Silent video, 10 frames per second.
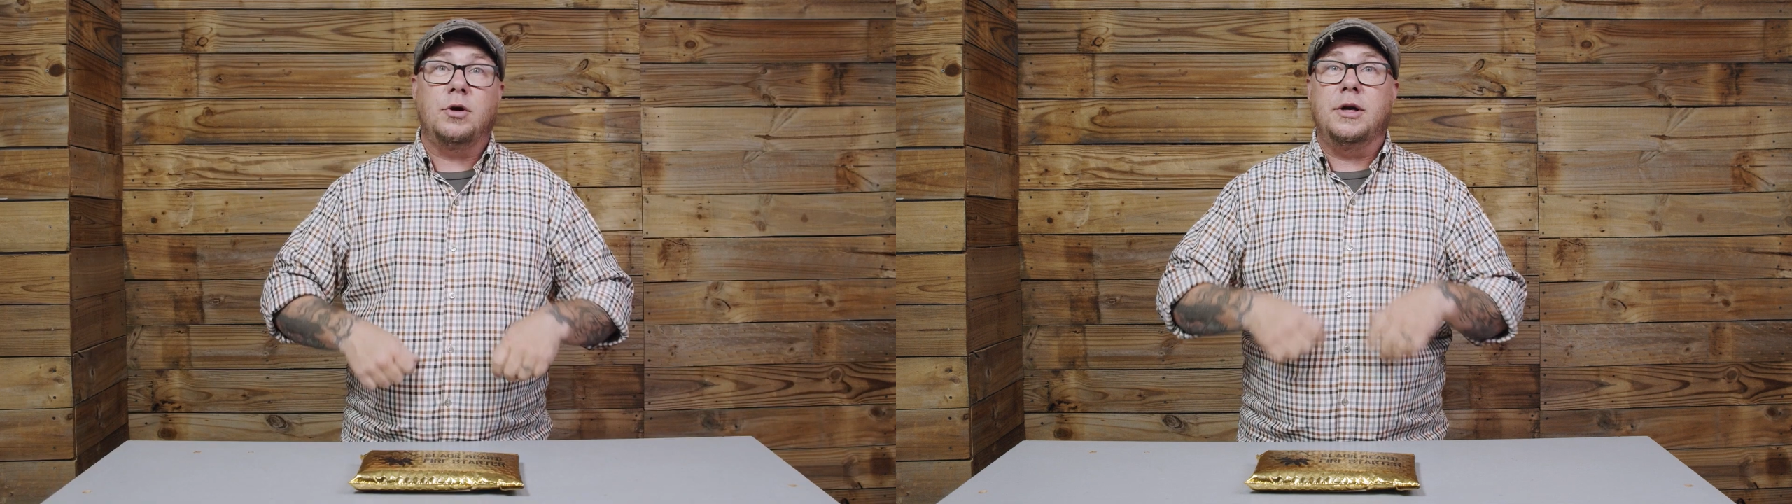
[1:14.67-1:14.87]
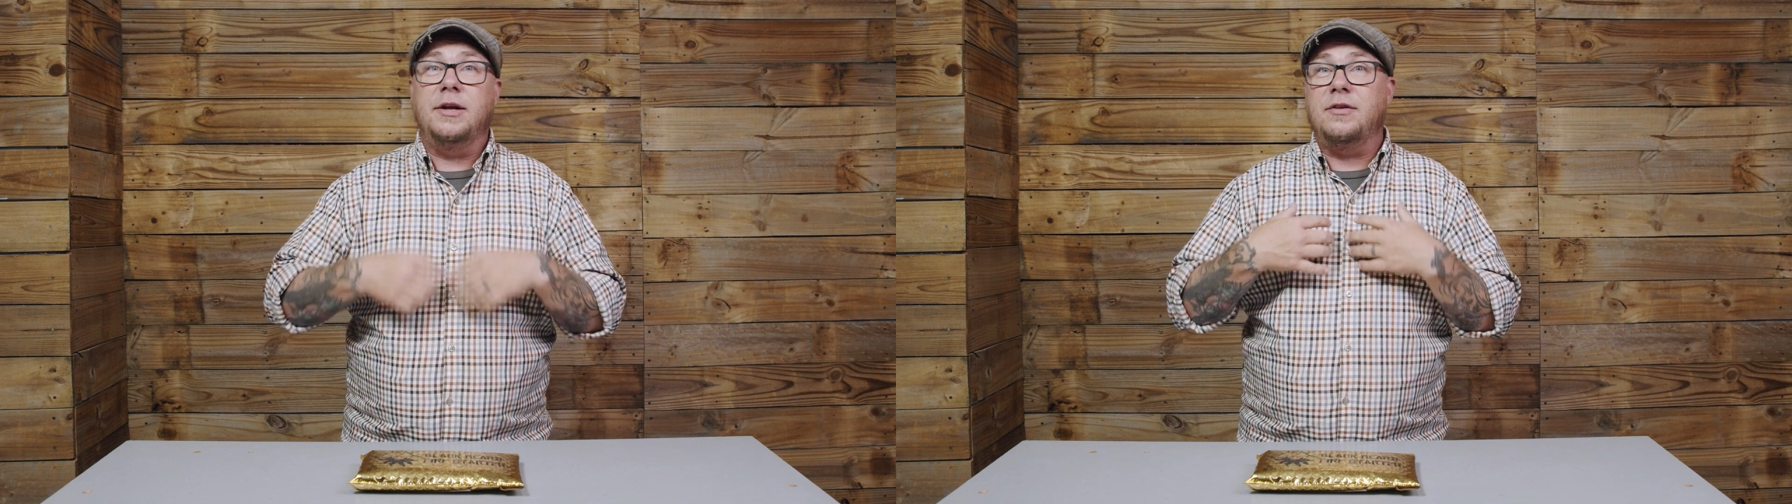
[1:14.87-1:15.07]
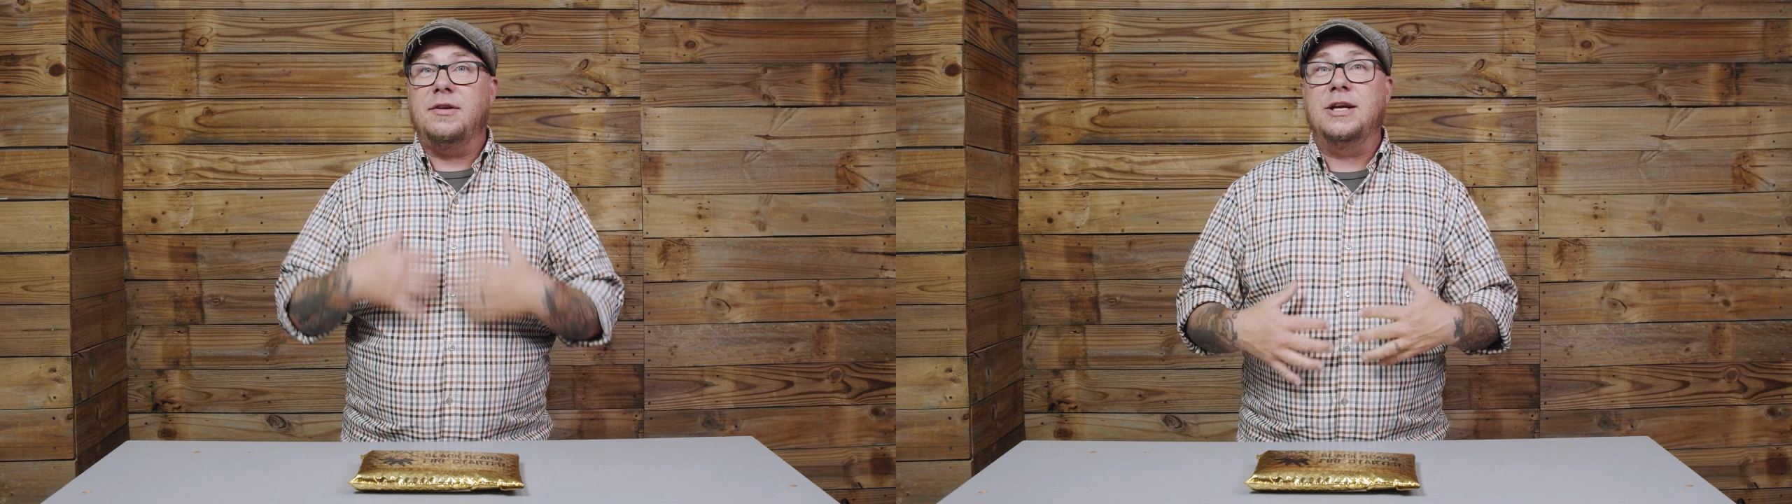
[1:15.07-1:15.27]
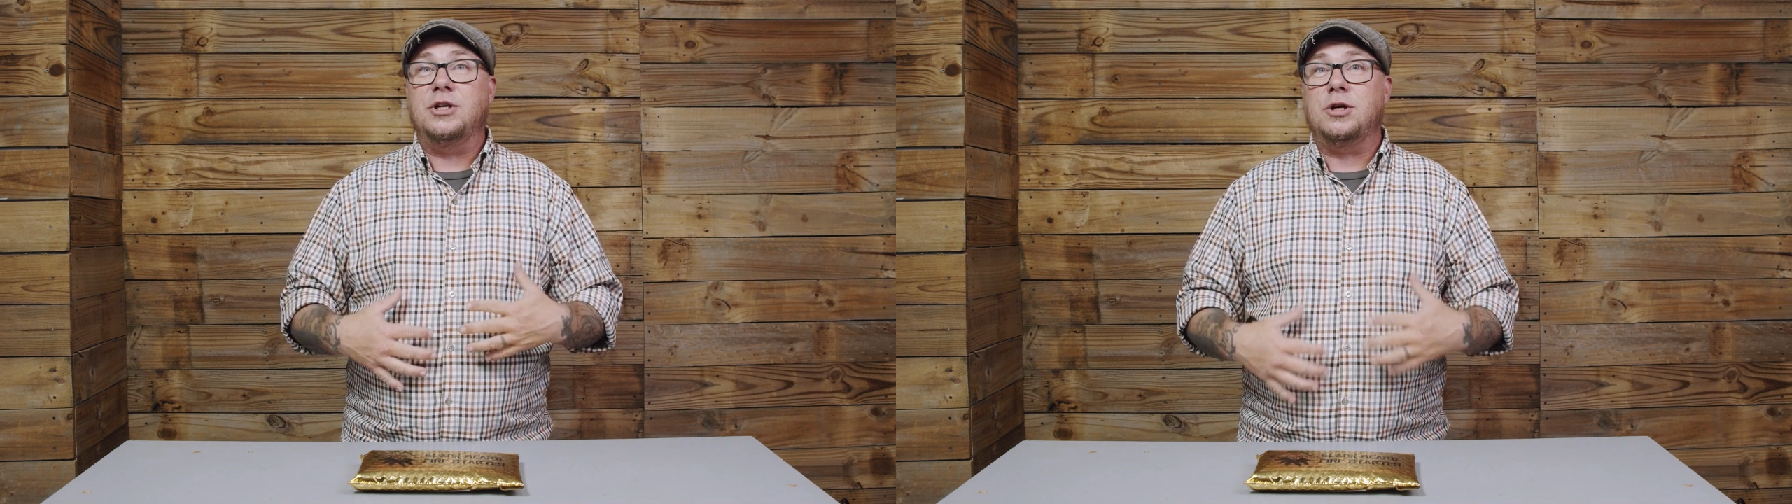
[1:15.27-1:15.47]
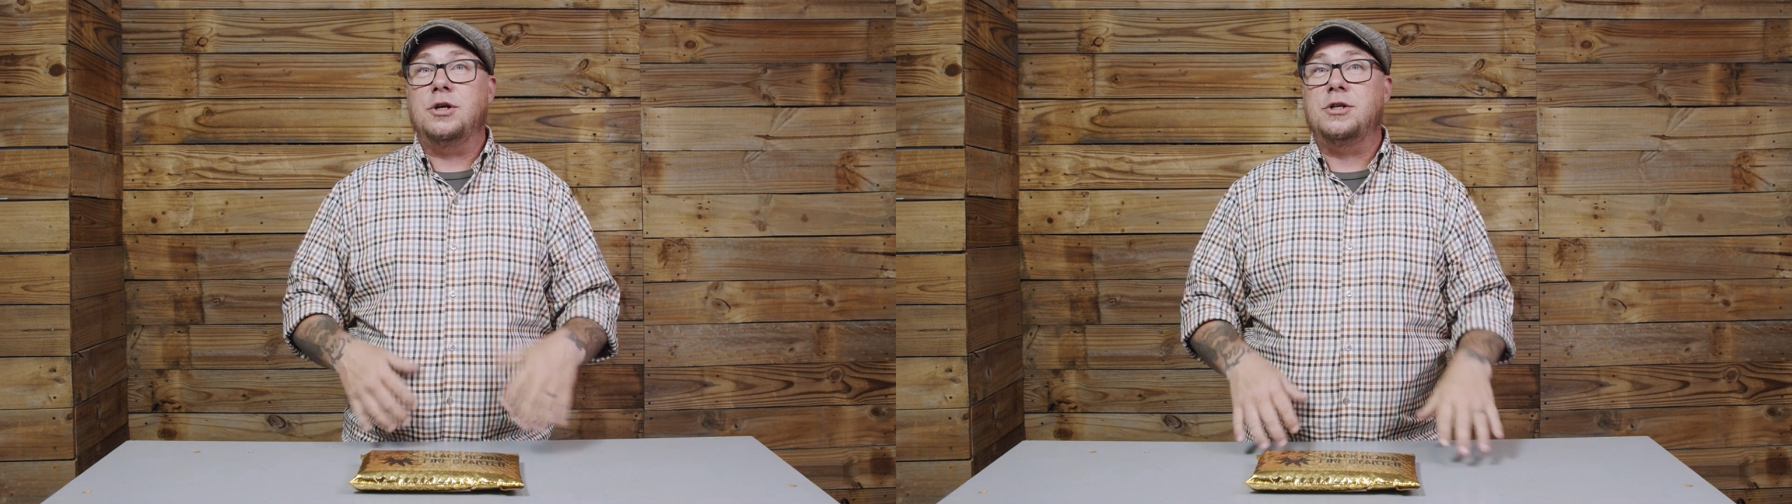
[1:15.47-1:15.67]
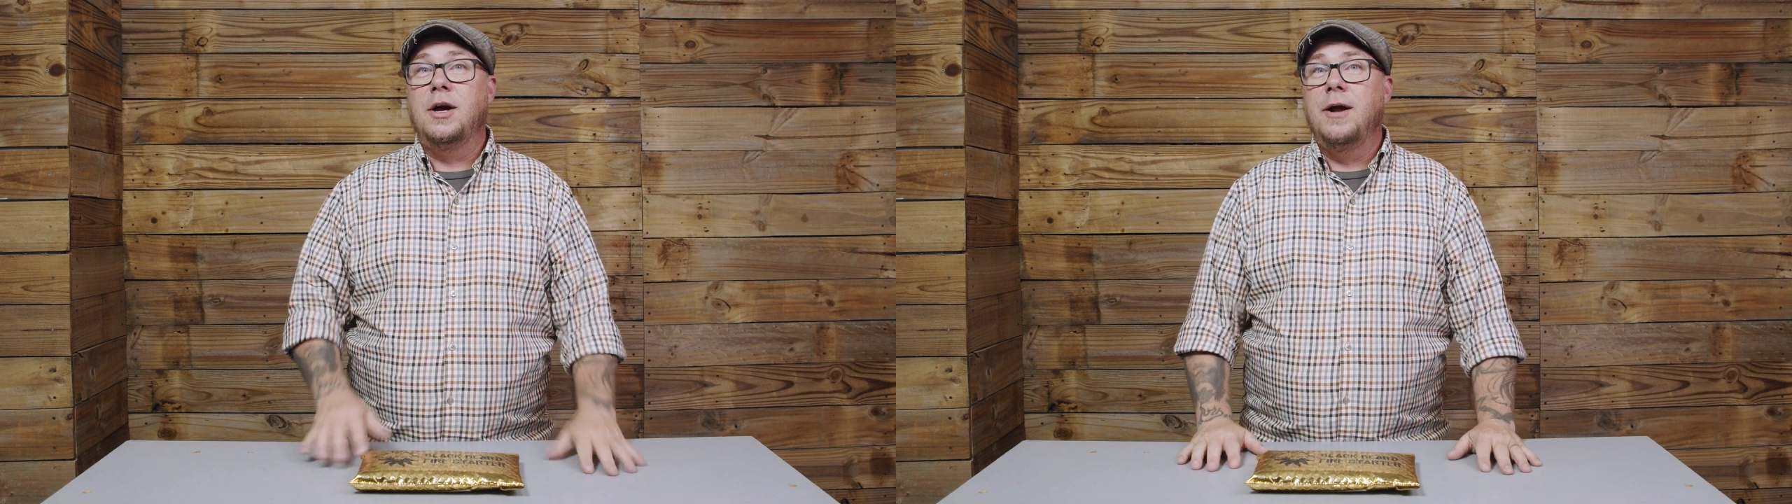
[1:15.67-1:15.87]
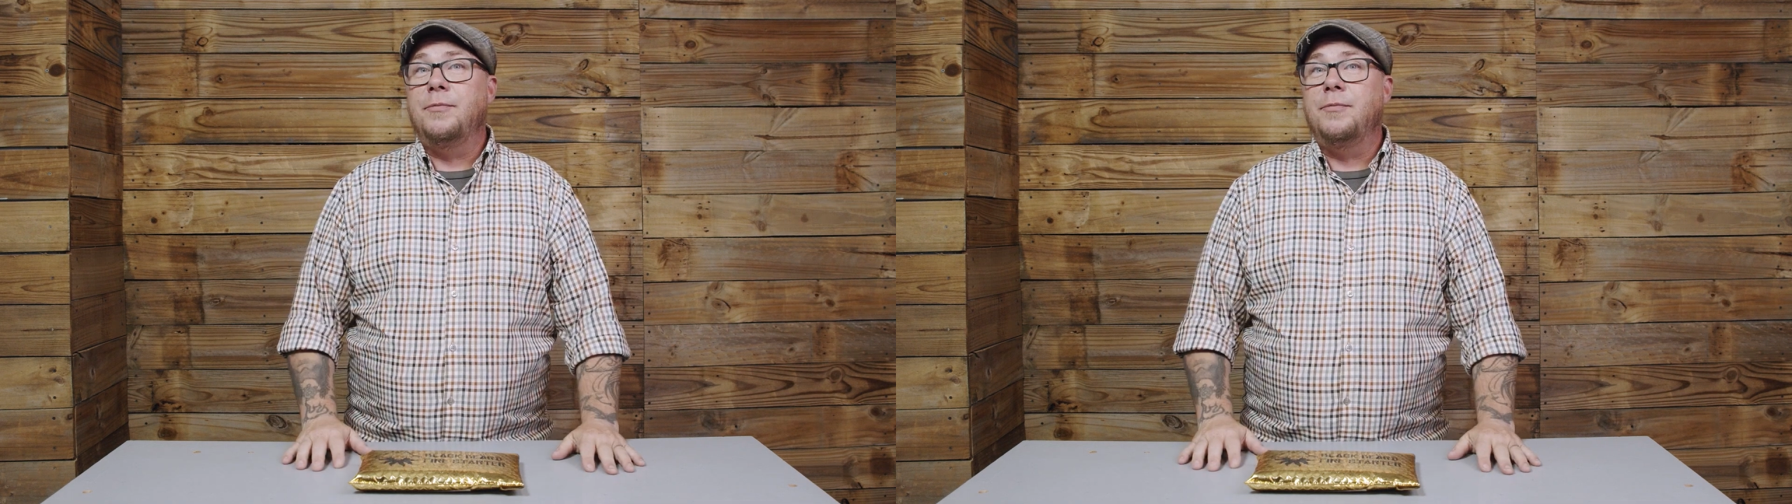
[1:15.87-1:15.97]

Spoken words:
hoodies, and t-shirts.